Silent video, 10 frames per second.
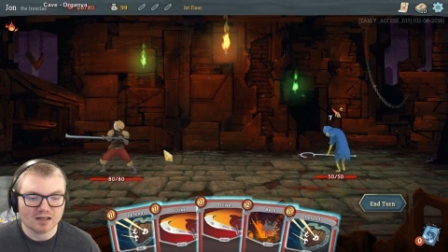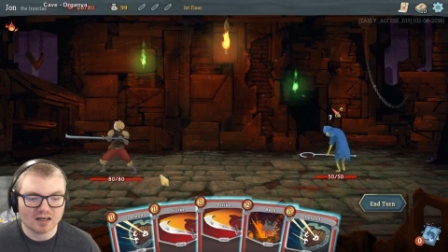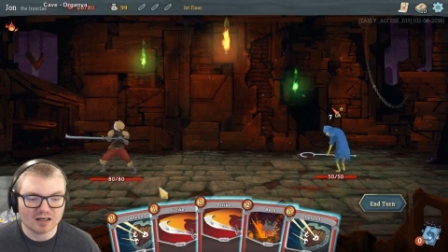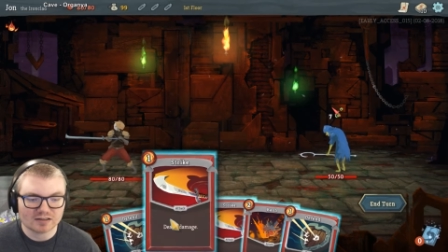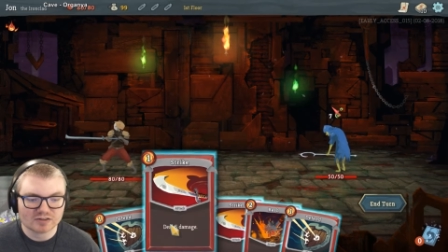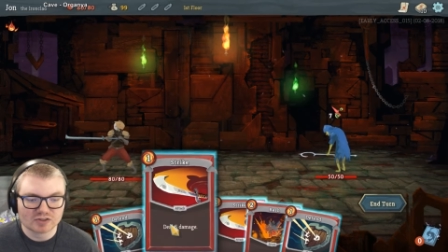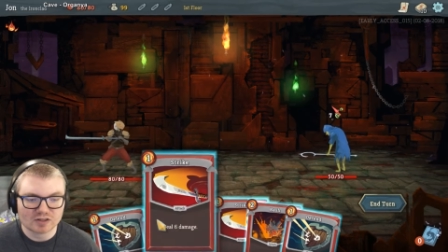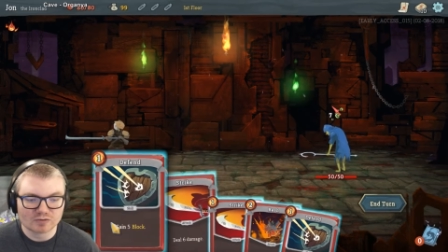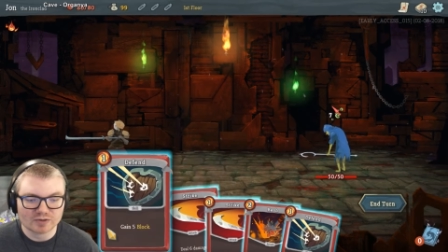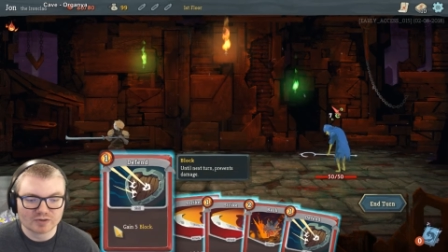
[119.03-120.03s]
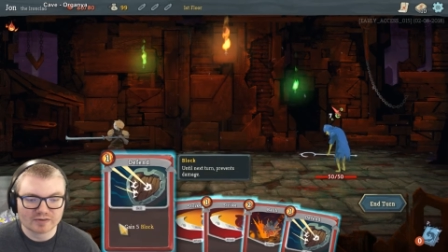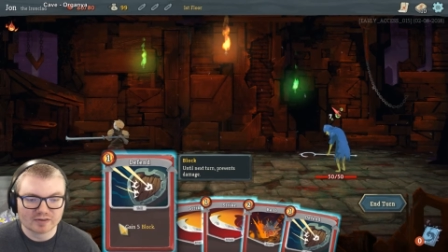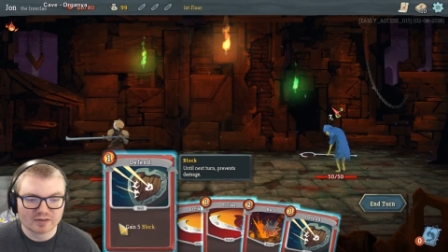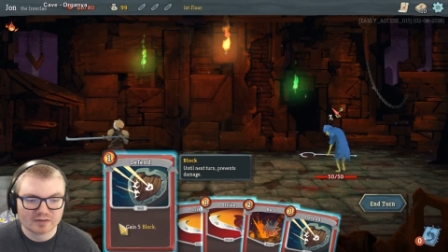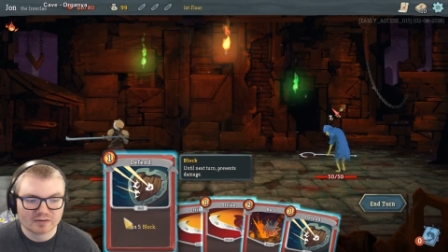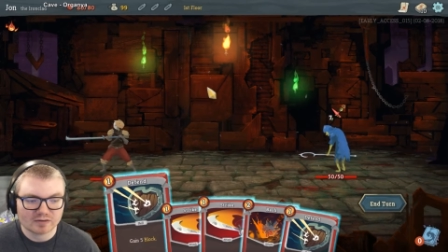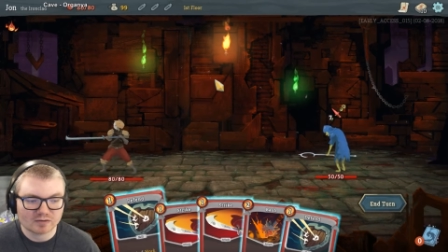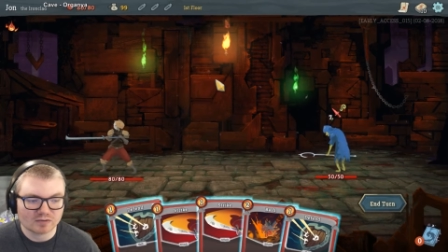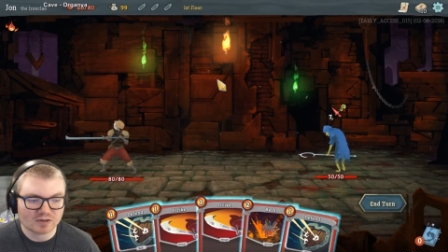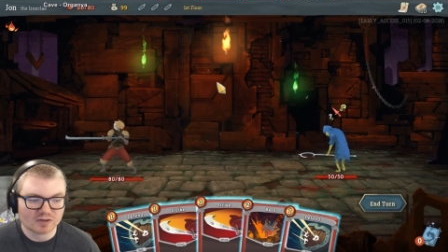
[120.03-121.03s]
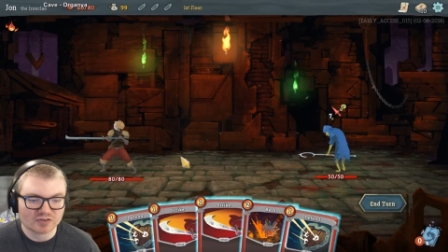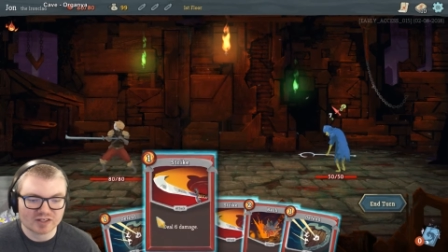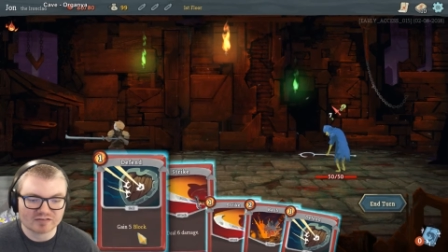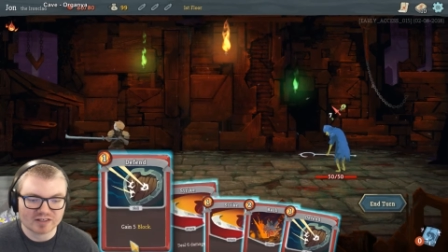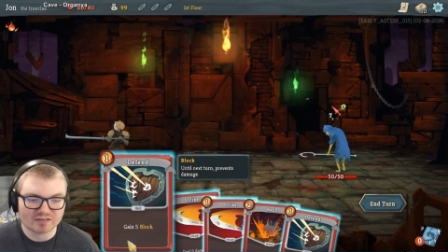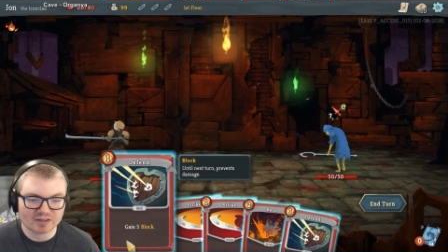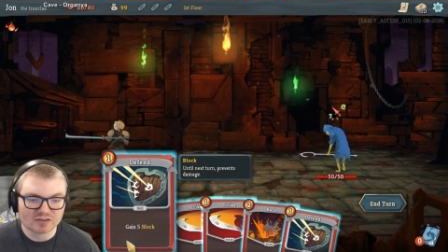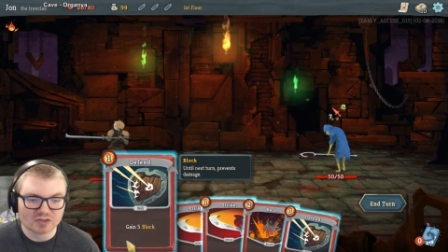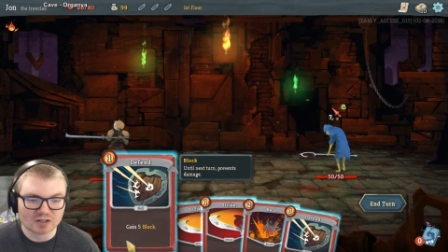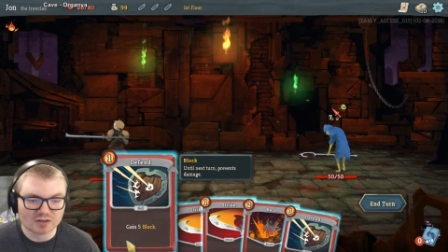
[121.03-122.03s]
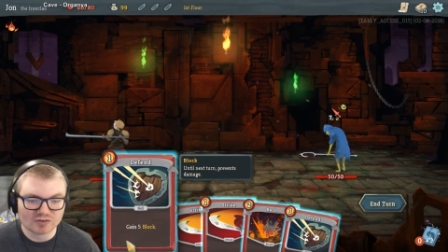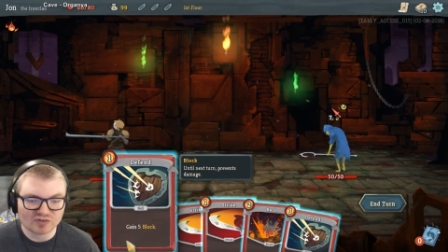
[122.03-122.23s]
Uh, to start with, the cards they've given us are